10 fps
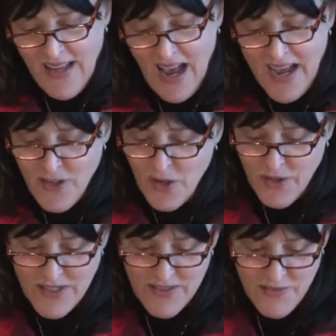I'd
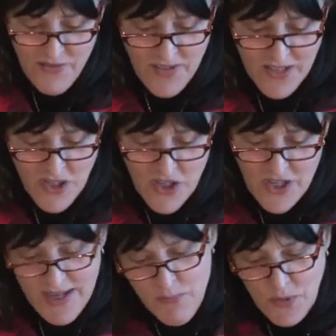hooked
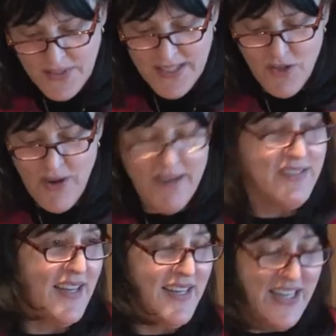fish, mostly
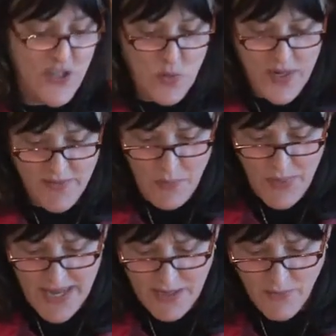trout, at each one of the
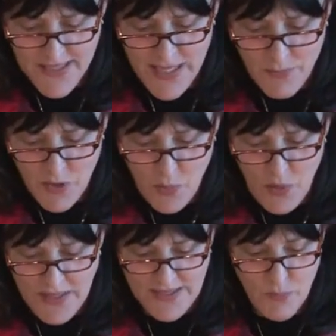pain receptor
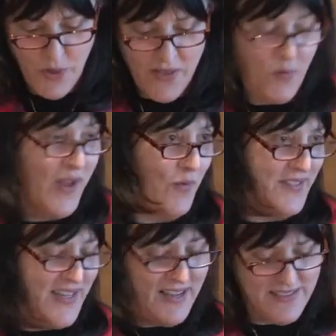points Braithwaite was
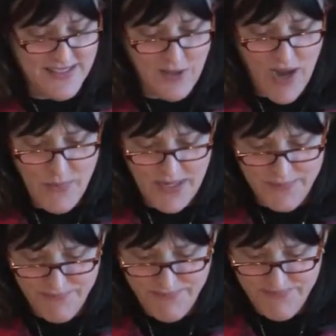now
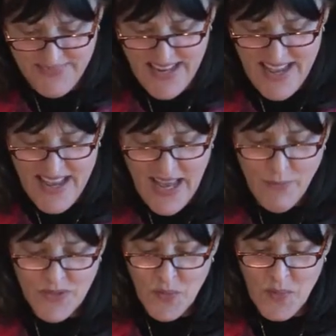describing. I
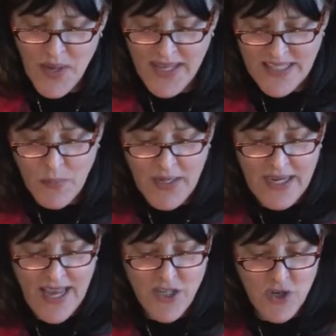was what my husband and
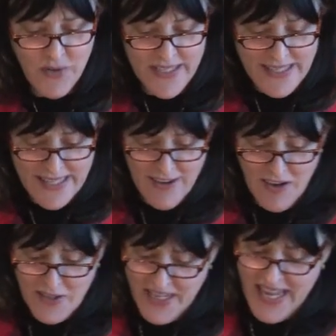I jokingly
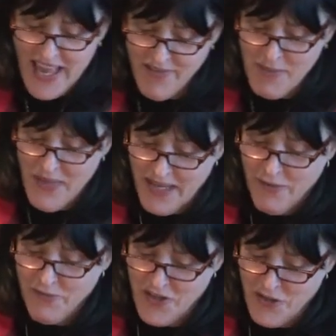called a heavy metal
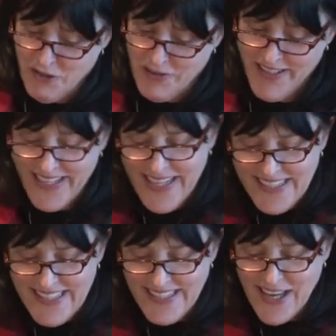fisher,
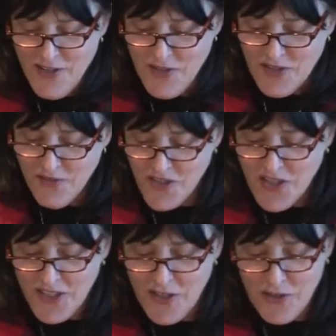since I used
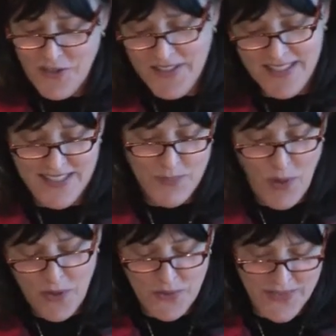fishing lures that
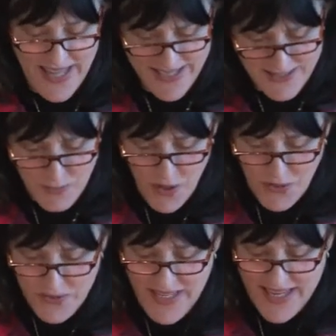sparkled like,
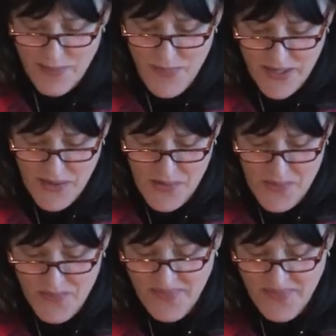sparkled like a minnow.